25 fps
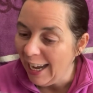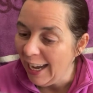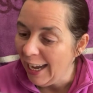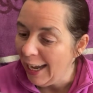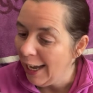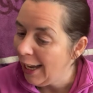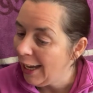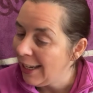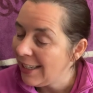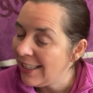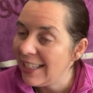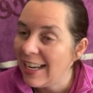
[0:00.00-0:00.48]

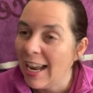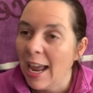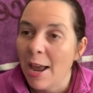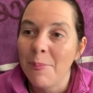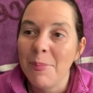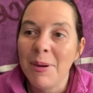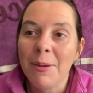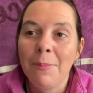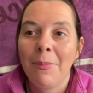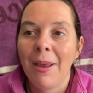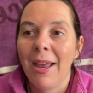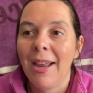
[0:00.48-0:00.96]
It's
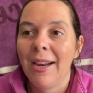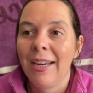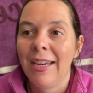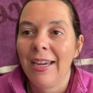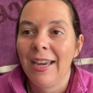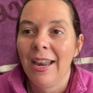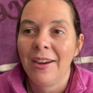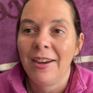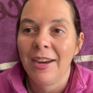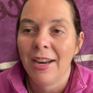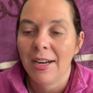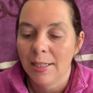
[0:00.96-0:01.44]
coming back in
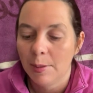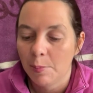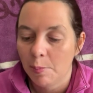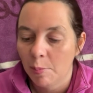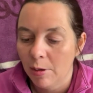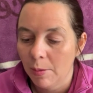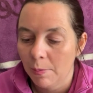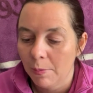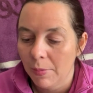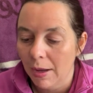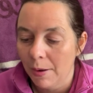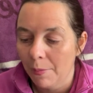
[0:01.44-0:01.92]
our next
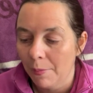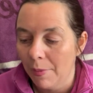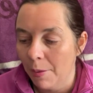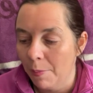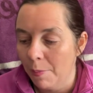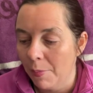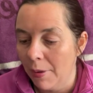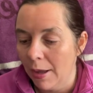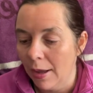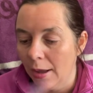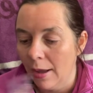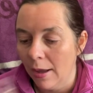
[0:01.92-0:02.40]
Bring Back My
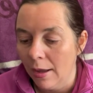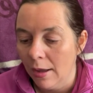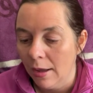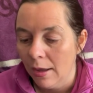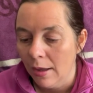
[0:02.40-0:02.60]
Bar.